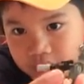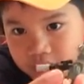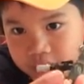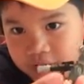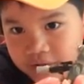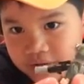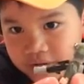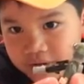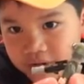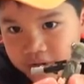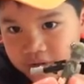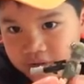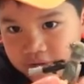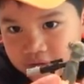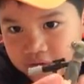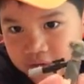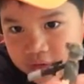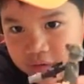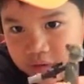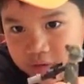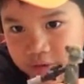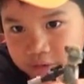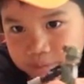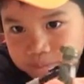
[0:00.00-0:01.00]
he's got
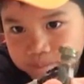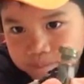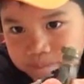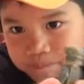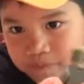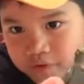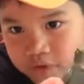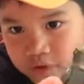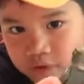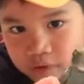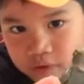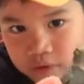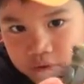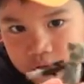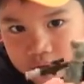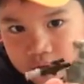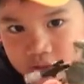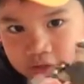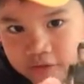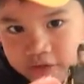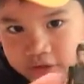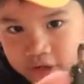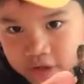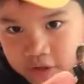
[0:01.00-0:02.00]

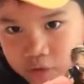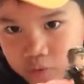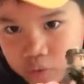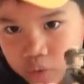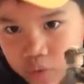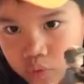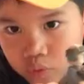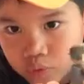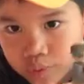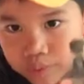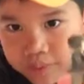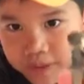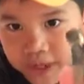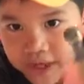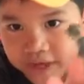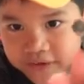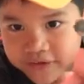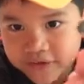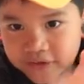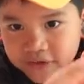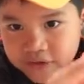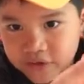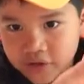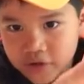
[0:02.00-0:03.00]
a cool
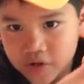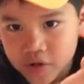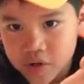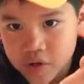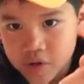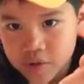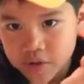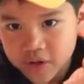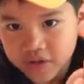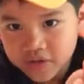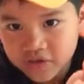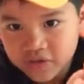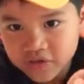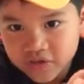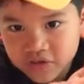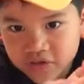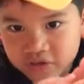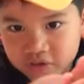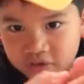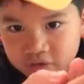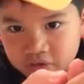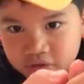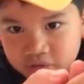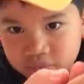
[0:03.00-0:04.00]
blaster. It's
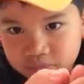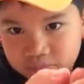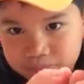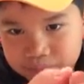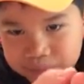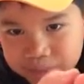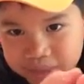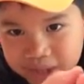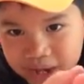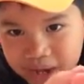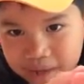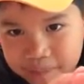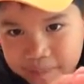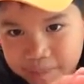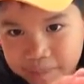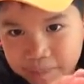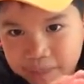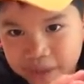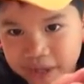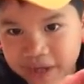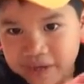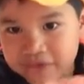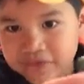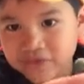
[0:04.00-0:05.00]
just a black
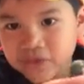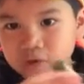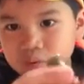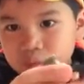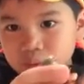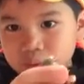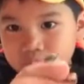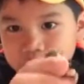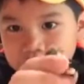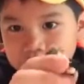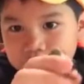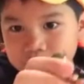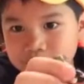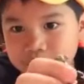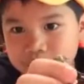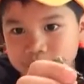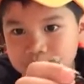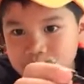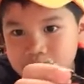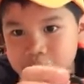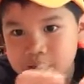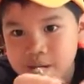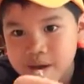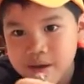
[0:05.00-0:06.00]
blaster with
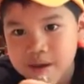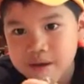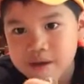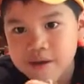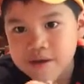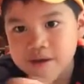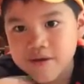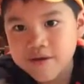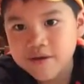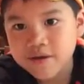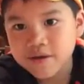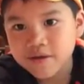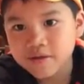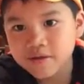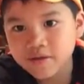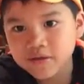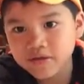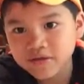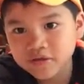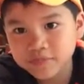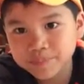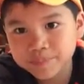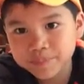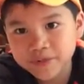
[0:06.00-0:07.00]

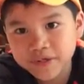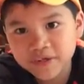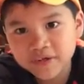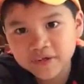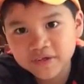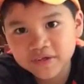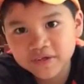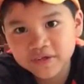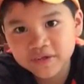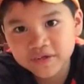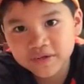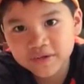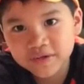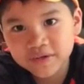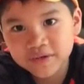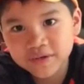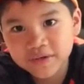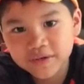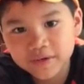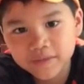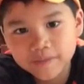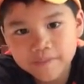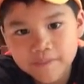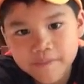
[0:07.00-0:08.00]
this piece
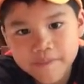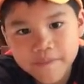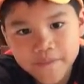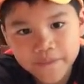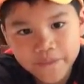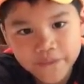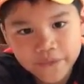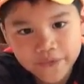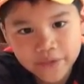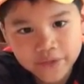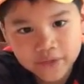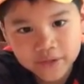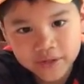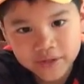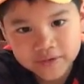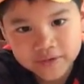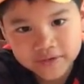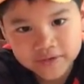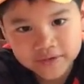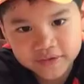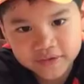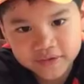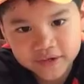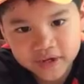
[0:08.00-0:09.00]

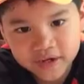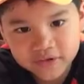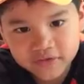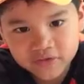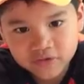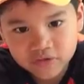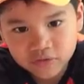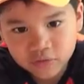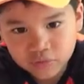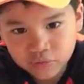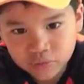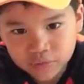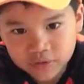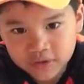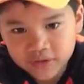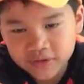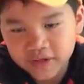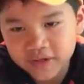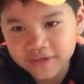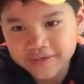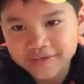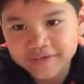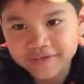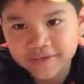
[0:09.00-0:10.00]
that's attached to it,
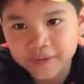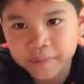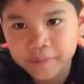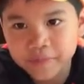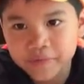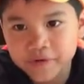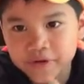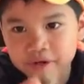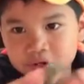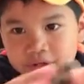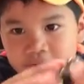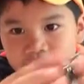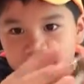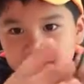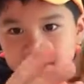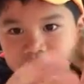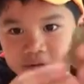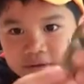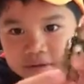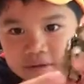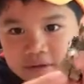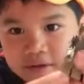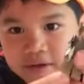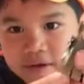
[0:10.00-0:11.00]
that's separated.
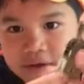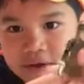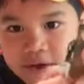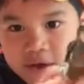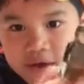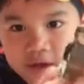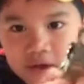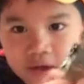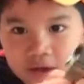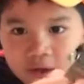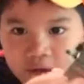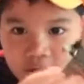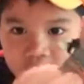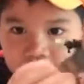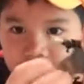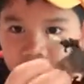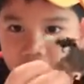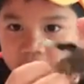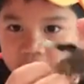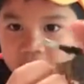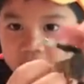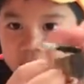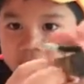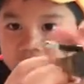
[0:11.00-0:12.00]

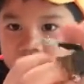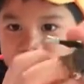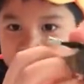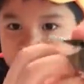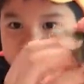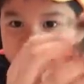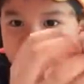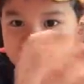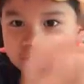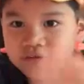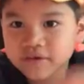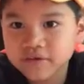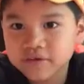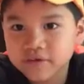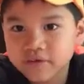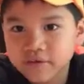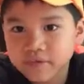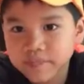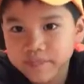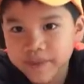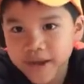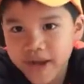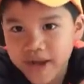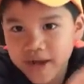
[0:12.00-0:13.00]
And here's the
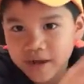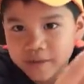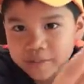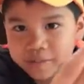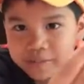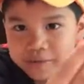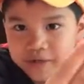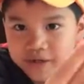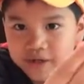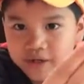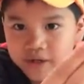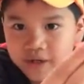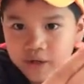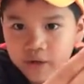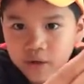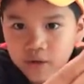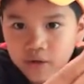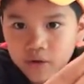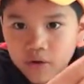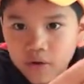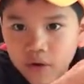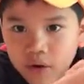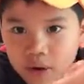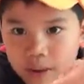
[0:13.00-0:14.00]
back
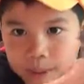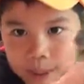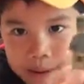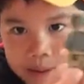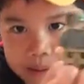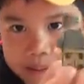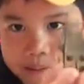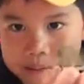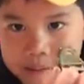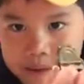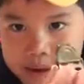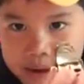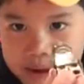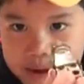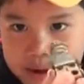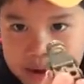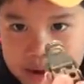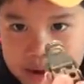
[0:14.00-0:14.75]
printing on him,